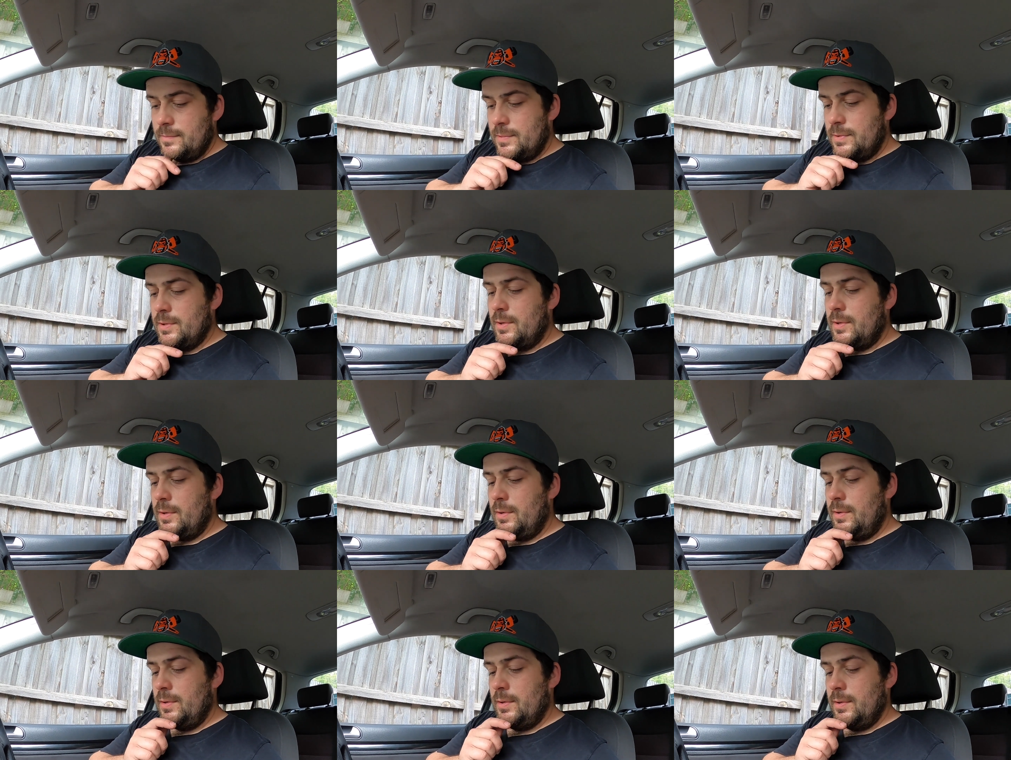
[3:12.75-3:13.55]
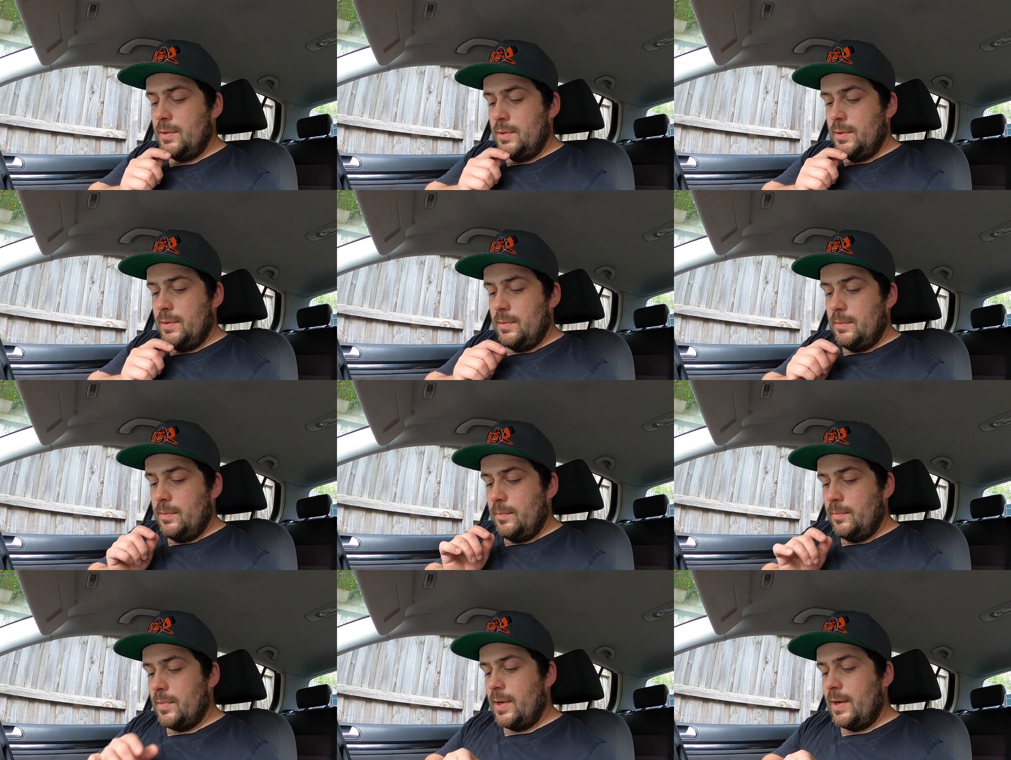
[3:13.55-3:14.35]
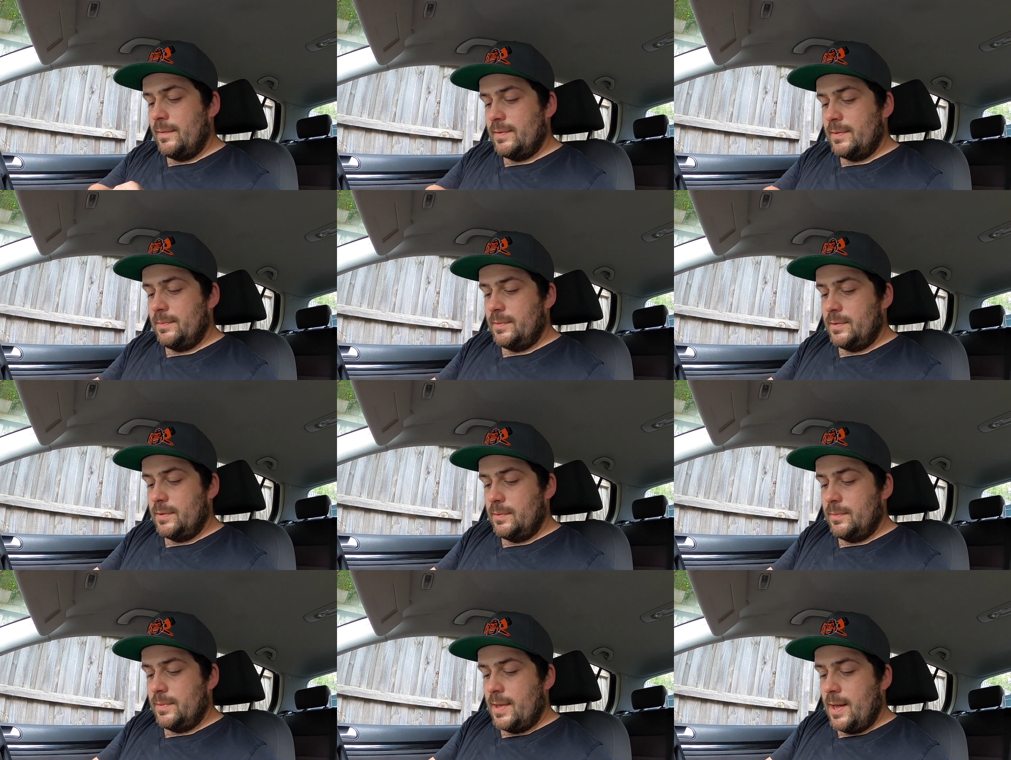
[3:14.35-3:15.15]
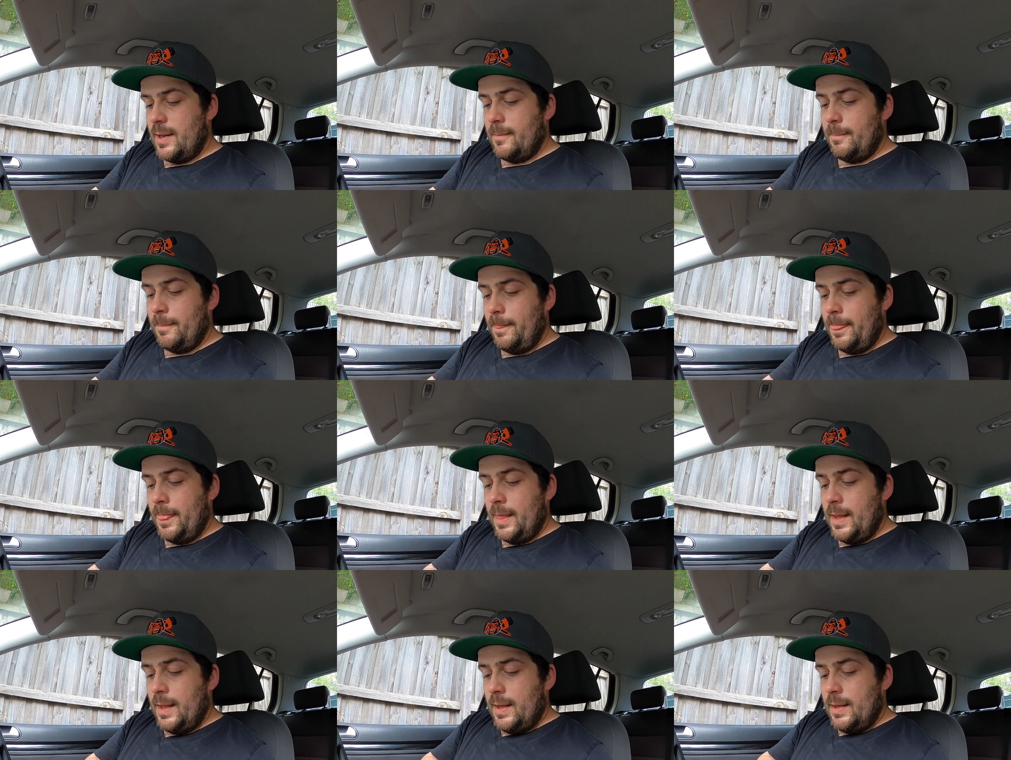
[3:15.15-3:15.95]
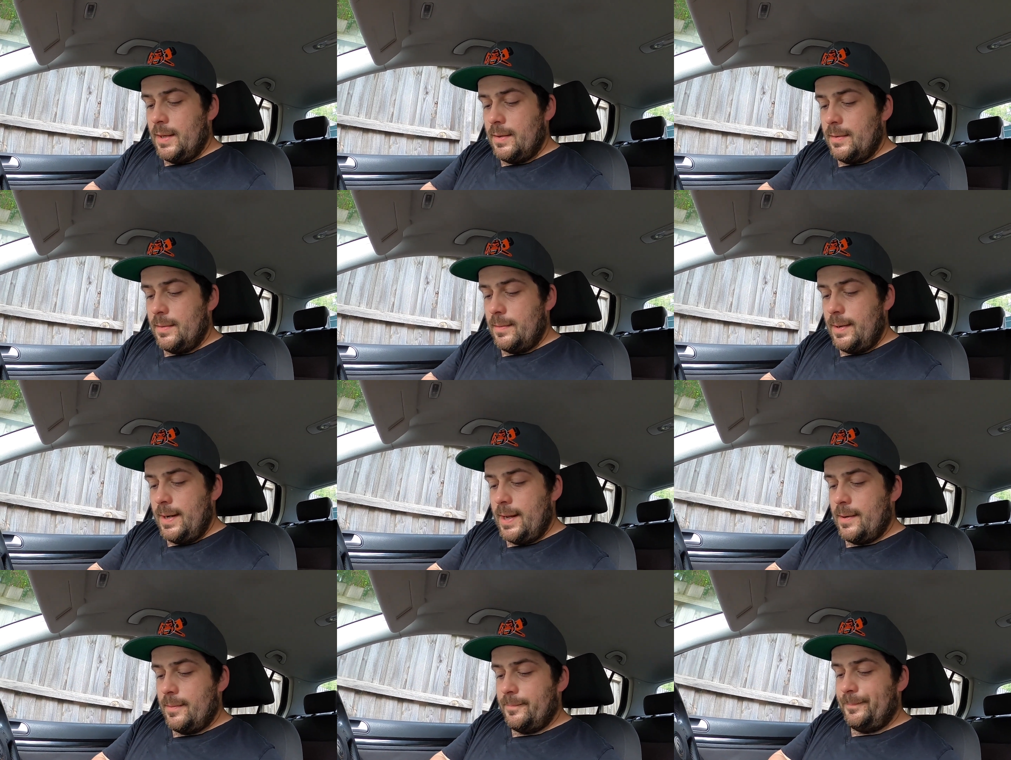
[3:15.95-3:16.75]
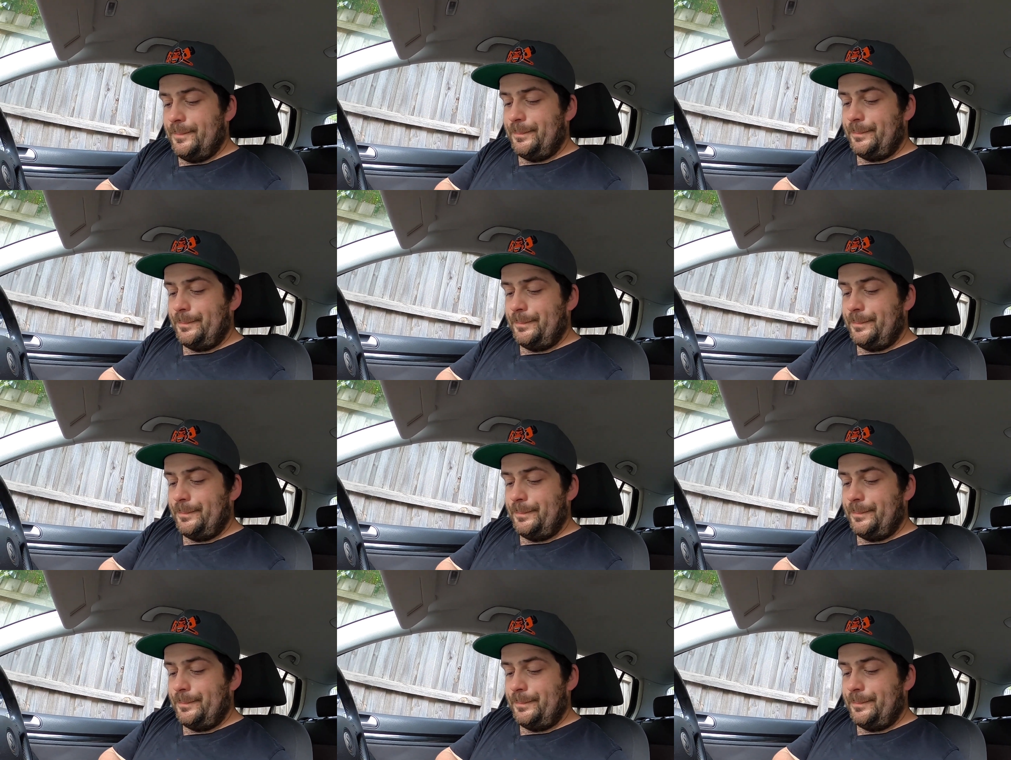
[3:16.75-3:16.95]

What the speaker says: so might have something to do with that. Now,